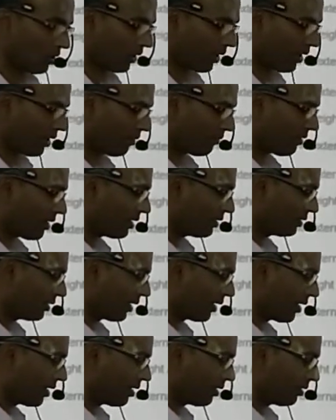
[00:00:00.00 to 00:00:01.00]
Okay, once
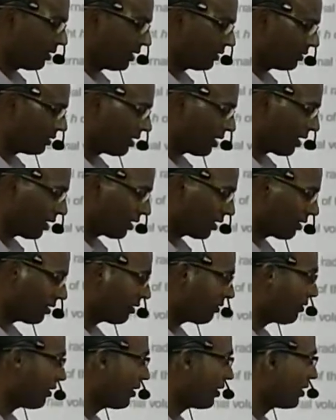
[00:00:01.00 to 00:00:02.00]
again, listen
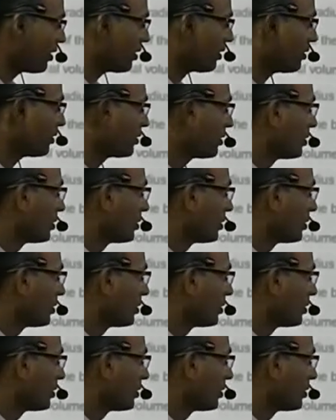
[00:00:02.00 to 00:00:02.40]
attentively here.